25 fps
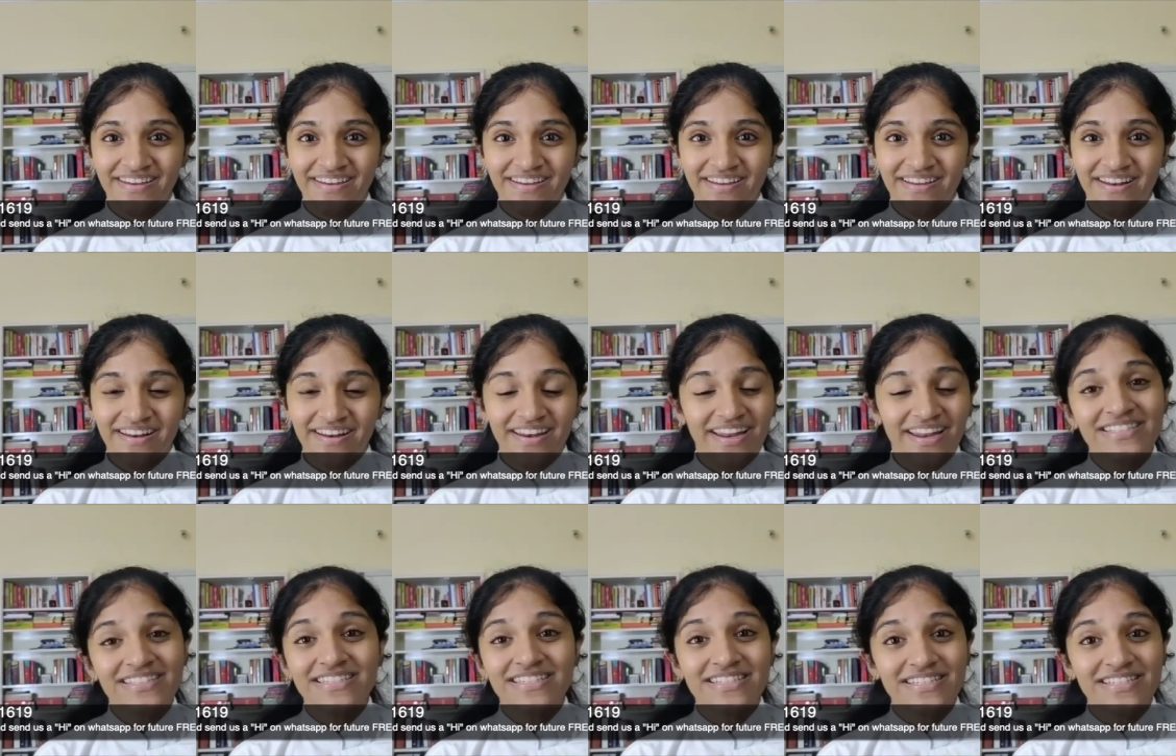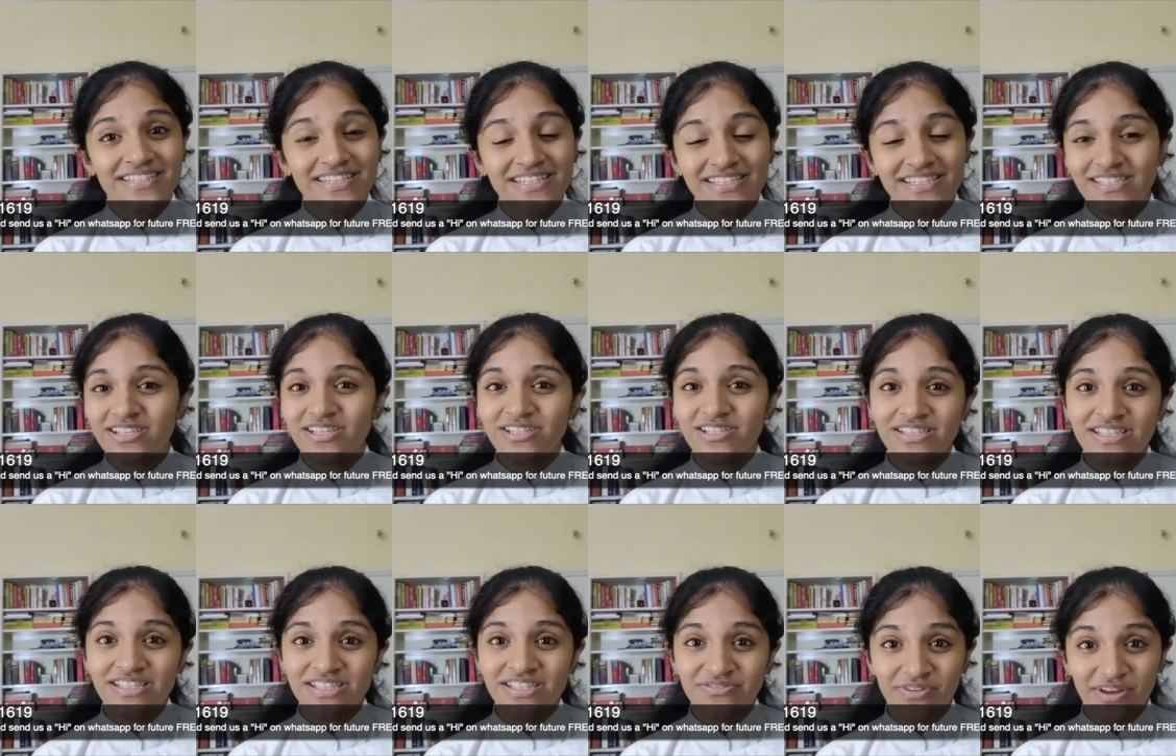Let's discuss
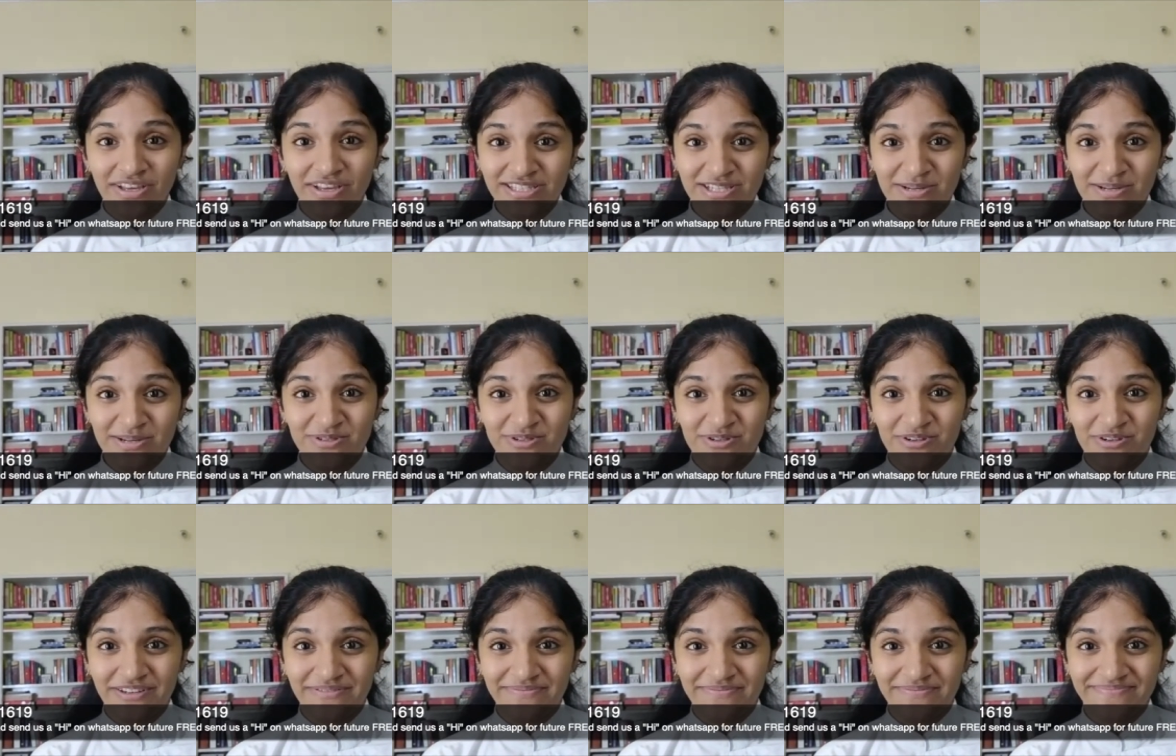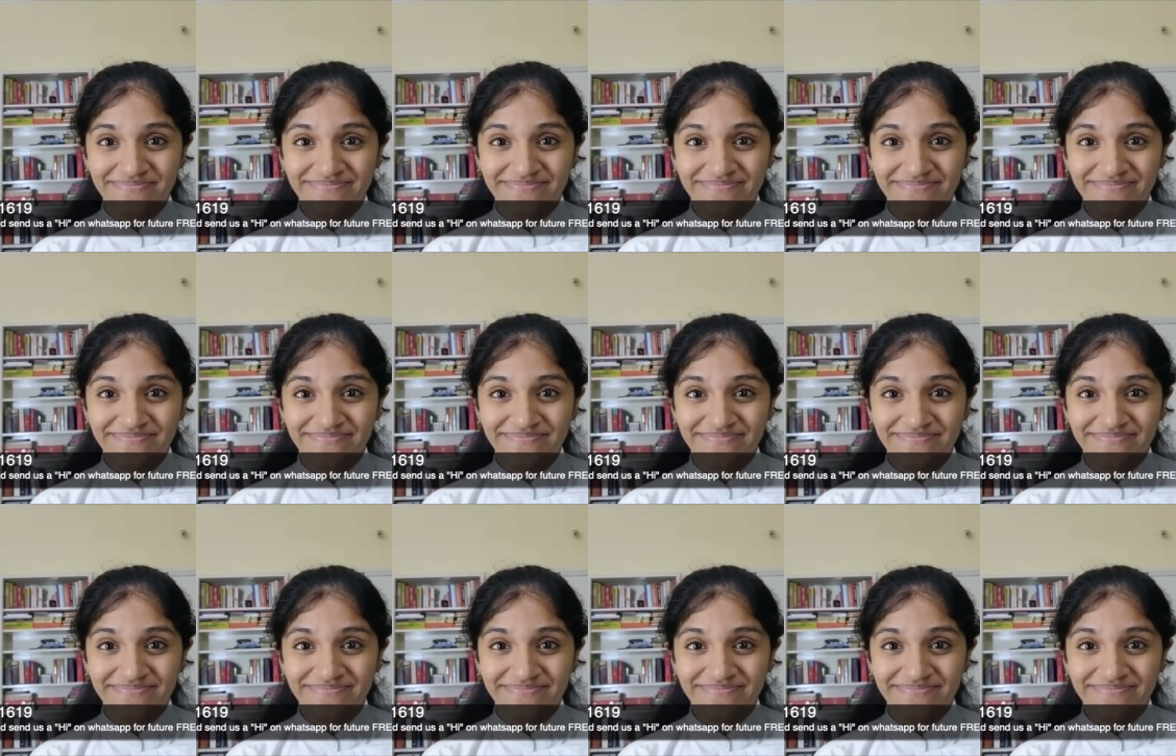these 5 steps today.